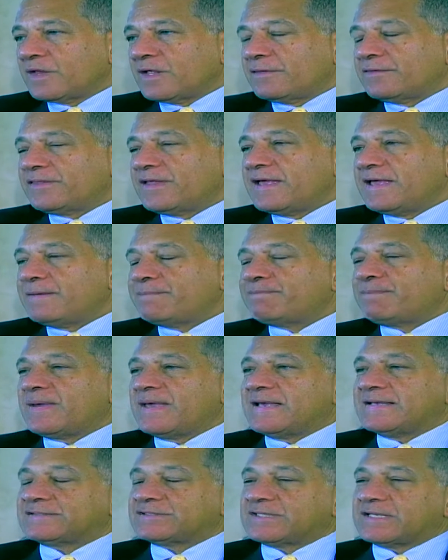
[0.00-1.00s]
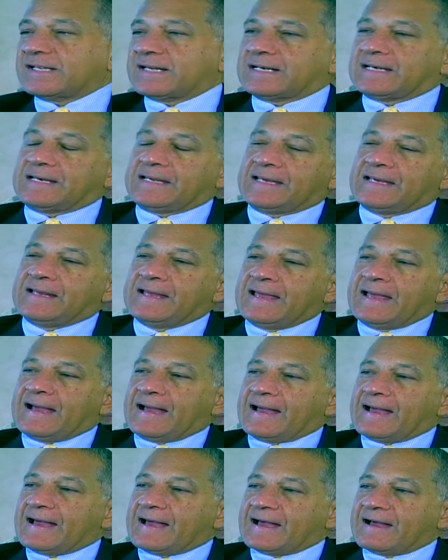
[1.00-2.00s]
They basically
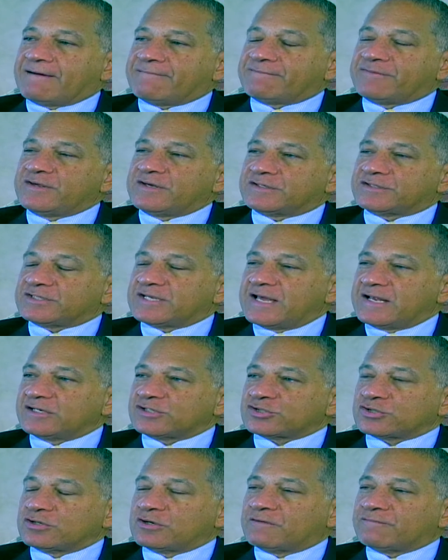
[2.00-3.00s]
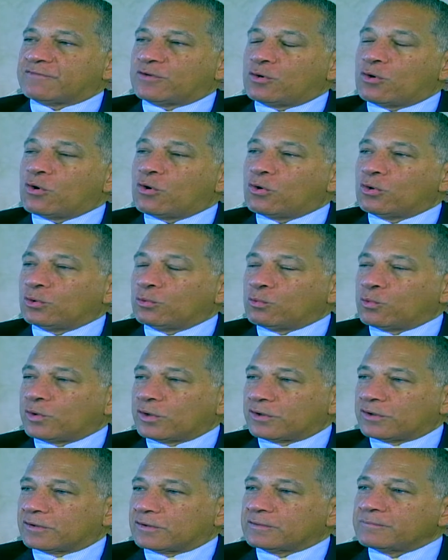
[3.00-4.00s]
have the attention of the whole
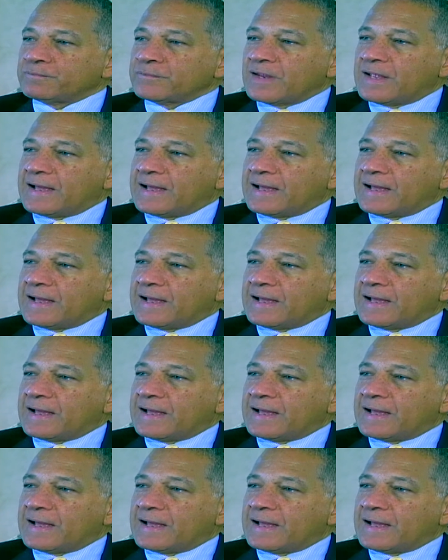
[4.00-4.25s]
world,